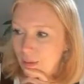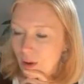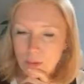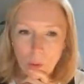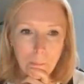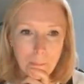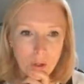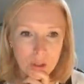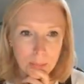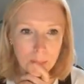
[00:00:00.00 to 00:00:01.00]
I've got
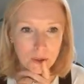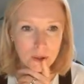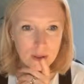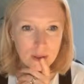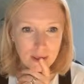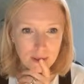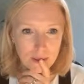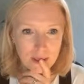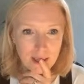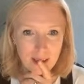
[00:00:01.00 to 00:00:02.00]
multiple
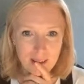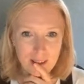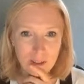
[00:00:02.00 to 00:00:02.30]
concerns?